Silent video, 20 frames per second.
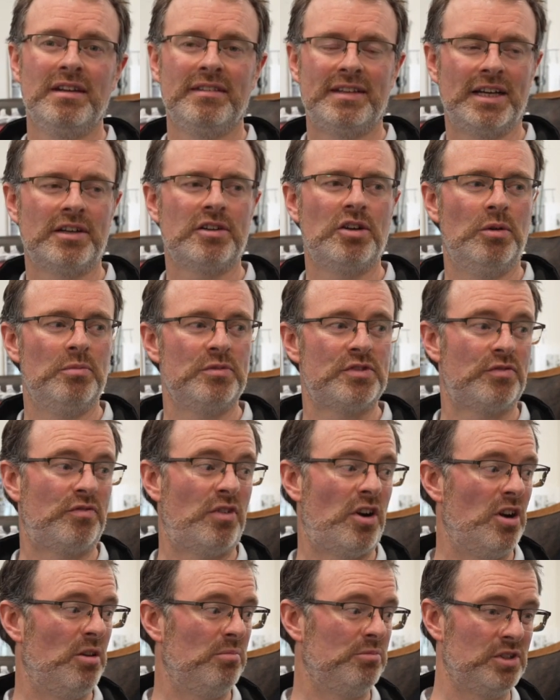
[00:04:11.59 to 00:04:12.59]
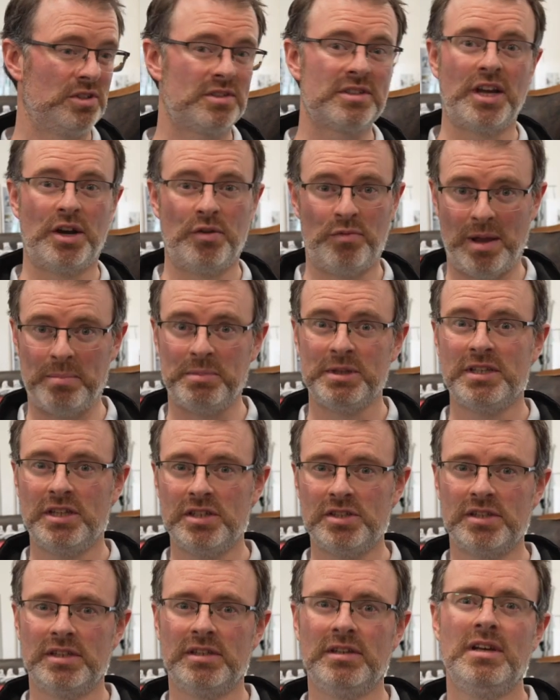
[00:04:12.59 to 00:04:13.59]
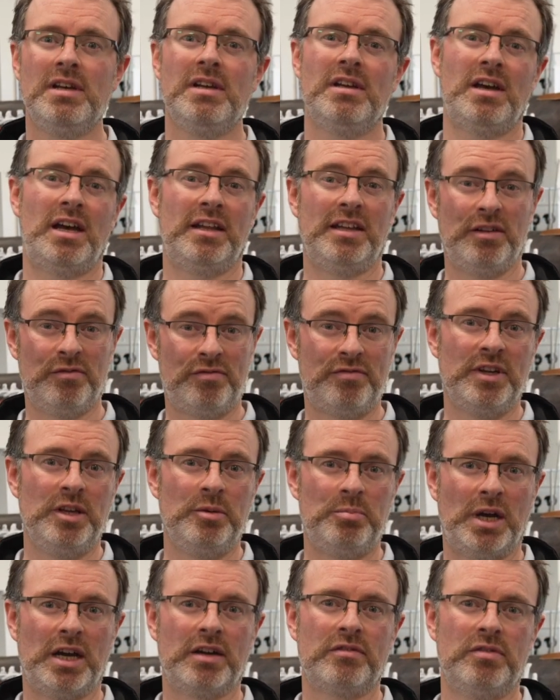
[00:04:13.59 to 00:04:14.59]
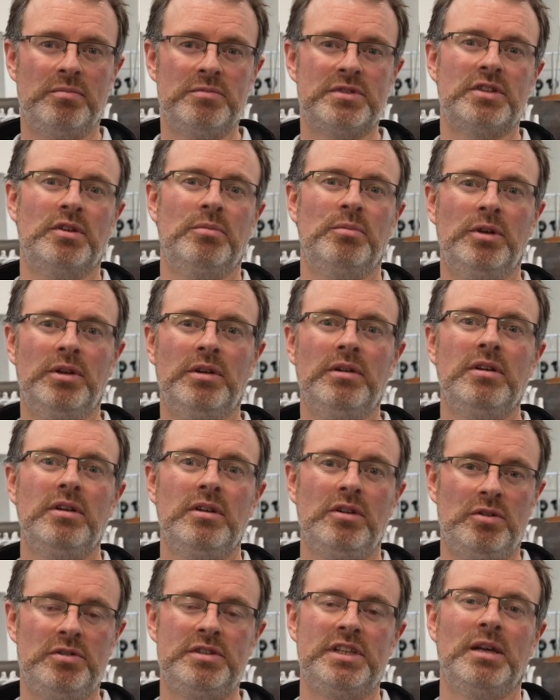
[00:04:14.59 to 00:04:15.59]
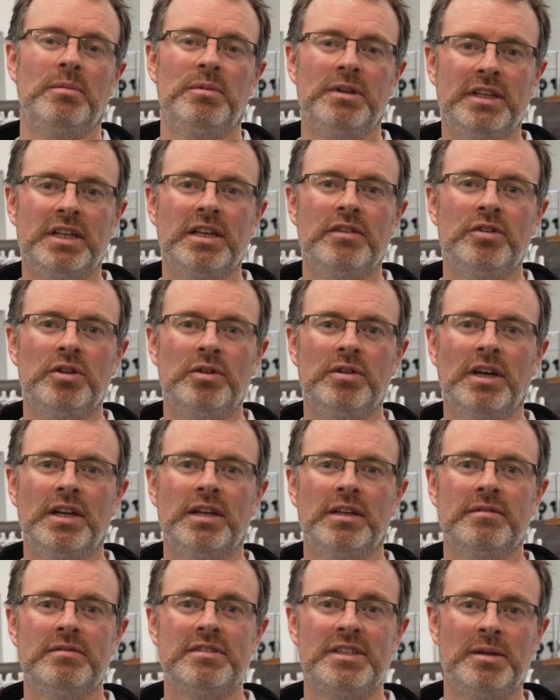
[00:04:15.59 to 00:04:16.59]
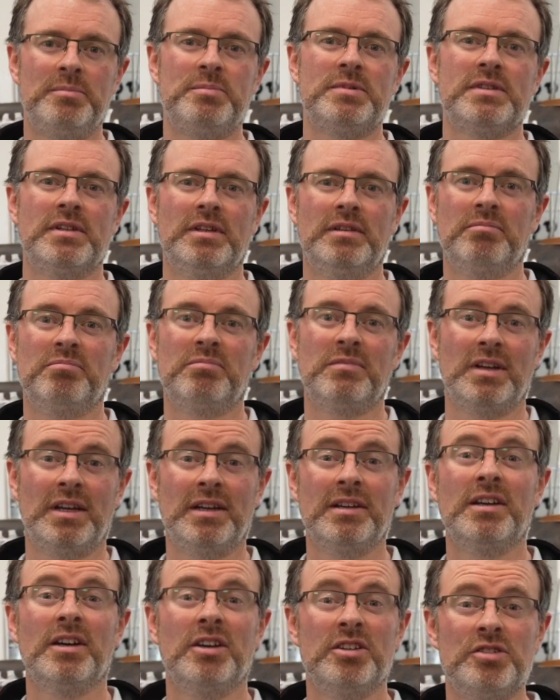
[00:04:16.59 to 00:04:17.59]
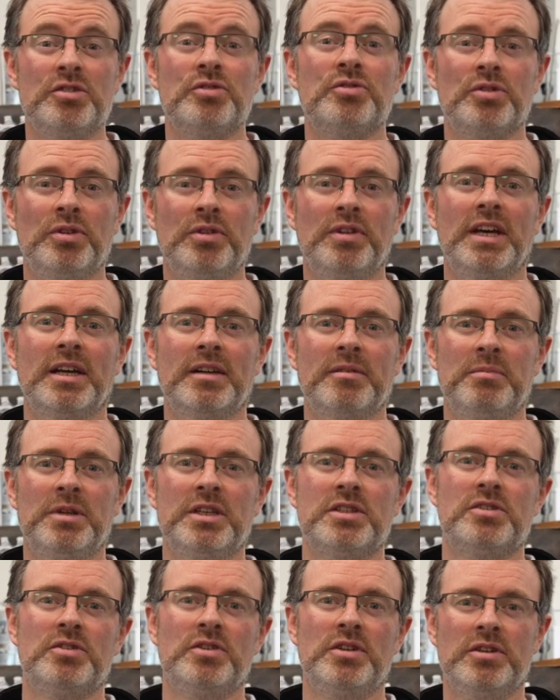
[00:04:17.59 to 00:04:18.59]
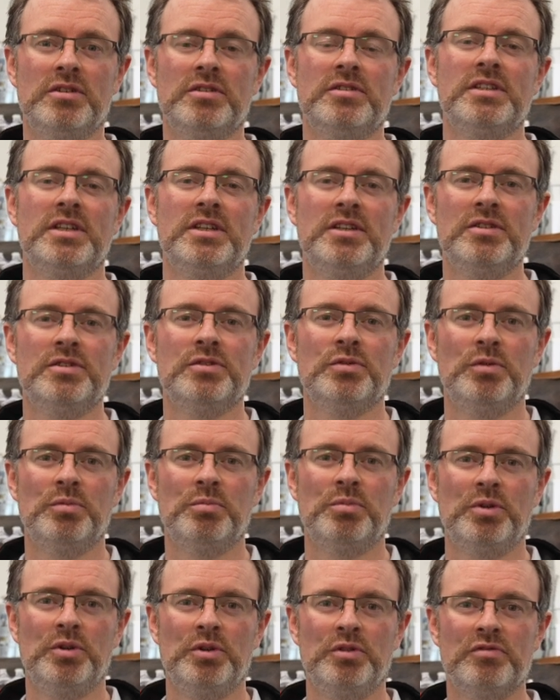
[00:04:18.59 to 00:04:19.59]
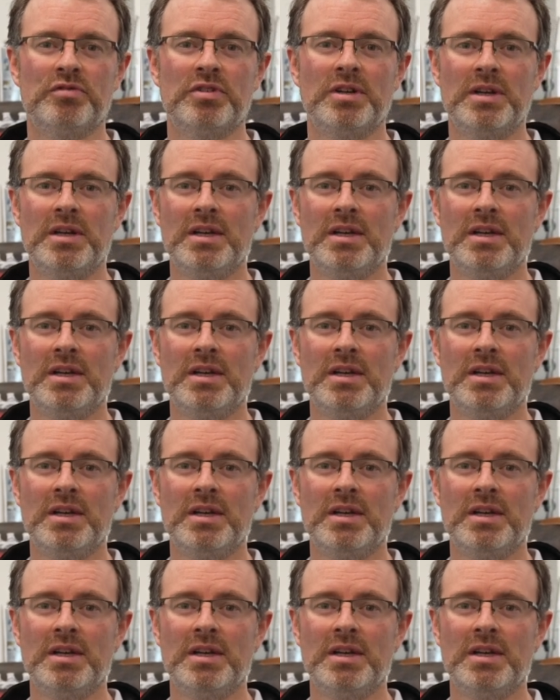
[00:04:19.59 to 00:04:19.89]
That comes from just kind of repetition and then feedback from someone who's able to give you kind of tips and kind of guide you through that and make sure you continue to improve.